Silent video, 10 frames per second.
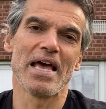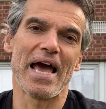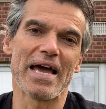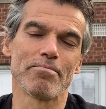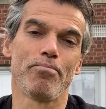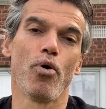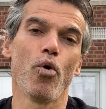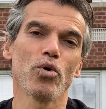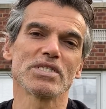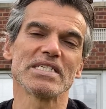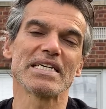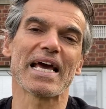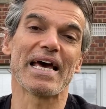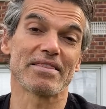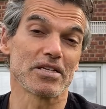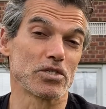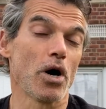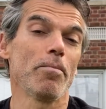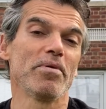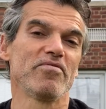and pausing at the
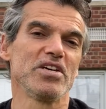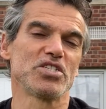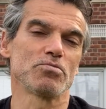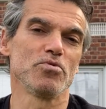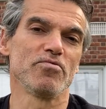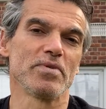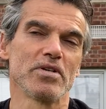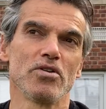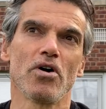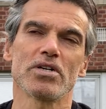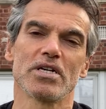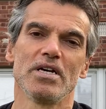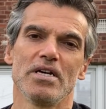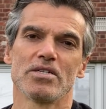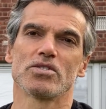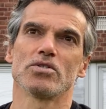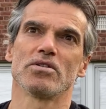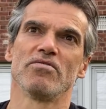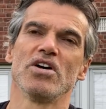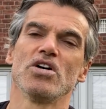top of each movement, not sort
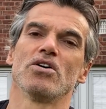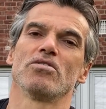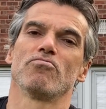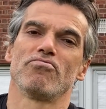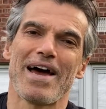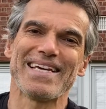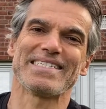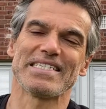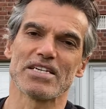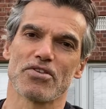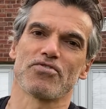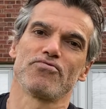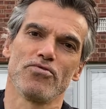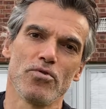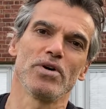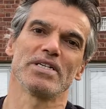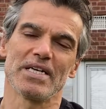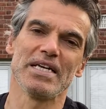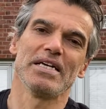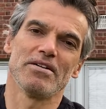of racing through it
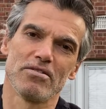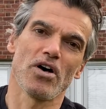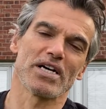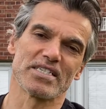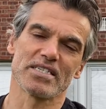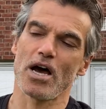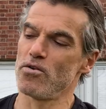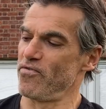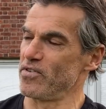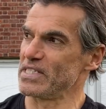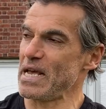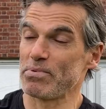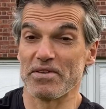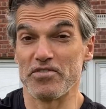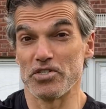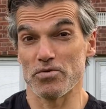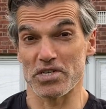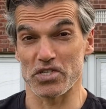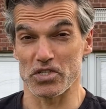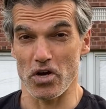like so. For example, if you're doing
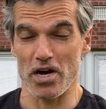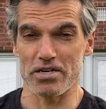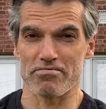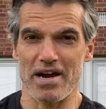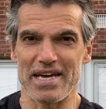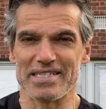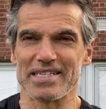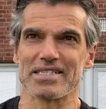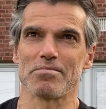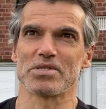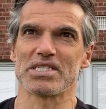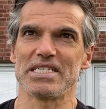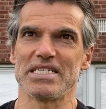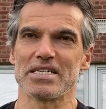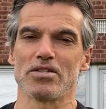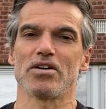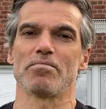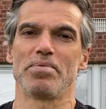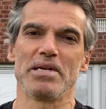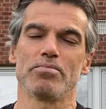side raises, I'm seeing a lot
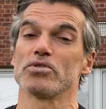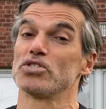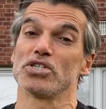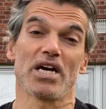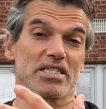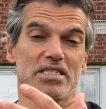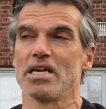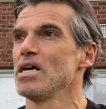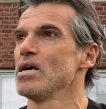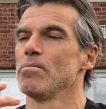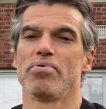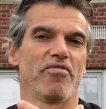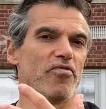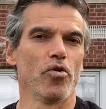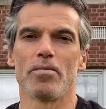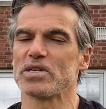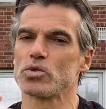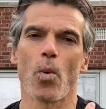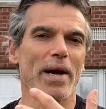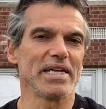of people just performing
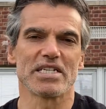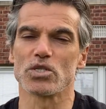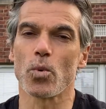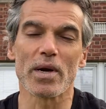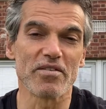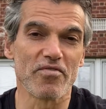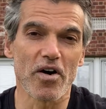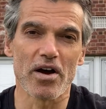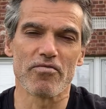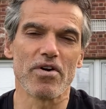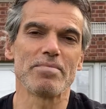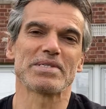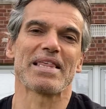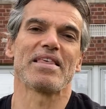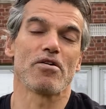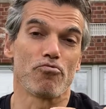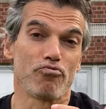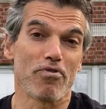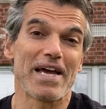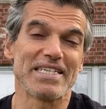20 to 25 reps and they're
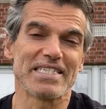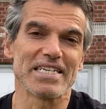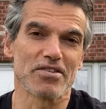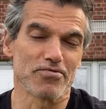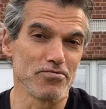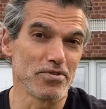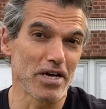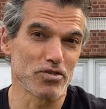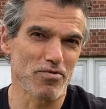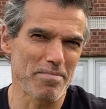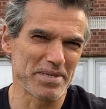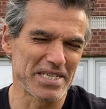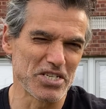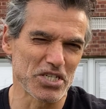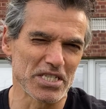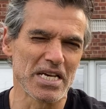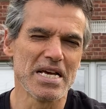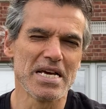racing through those repetitions.